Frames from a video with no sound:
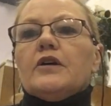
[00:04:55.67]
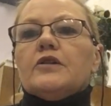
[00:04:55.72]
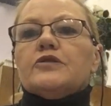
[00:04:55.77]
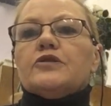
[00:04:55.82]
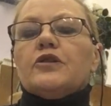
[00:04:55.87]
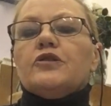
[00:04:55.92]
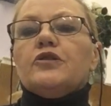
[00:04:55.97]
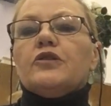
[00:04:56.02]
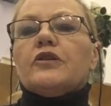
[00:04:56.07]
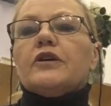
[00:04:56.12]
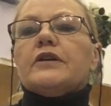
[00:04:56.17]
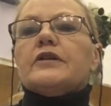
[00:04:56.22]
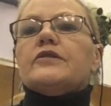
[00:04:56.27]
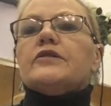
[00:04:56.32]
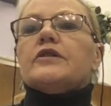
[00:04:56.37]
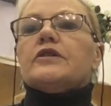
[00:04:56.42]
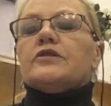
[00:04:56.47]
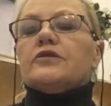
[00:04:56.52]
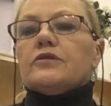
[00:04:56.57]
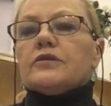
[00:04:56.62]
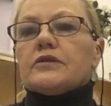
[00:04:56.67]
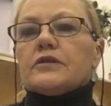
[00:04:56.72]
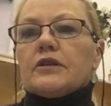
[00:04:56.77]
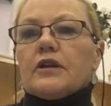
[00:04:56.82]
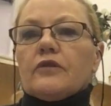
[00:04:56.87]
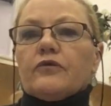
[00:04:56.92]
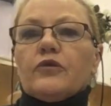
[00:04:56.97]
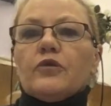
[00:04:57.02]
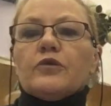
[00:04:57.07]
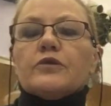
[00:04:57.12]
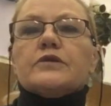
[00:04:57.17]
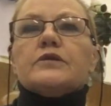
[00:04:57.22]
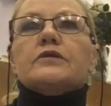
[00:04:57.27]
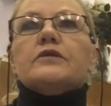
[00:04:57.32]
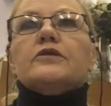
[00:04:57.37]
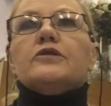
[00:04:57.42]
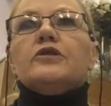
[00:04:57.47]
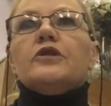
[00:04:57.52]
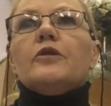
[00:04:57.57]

So you got to think to yourself, also,